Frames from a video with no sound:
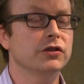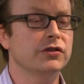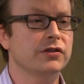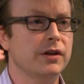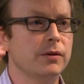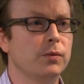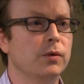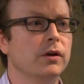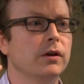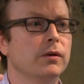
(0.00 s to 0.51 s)

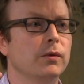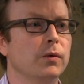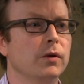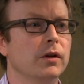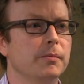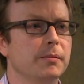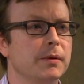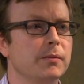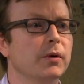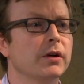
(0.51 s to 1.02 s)
said,
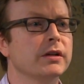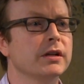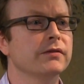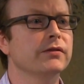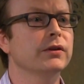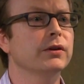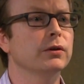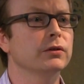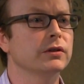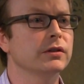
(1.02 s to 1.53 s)
will it be more
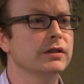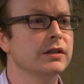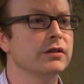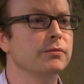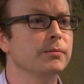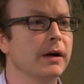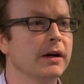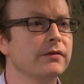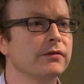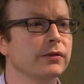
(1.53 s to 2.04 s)
difficult to
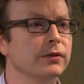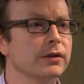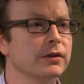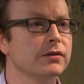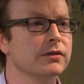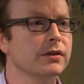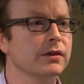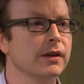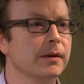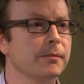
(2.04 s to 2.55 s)
teach
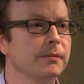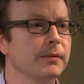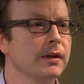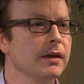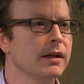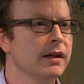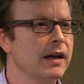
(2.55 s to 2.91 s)
mindfulness to them?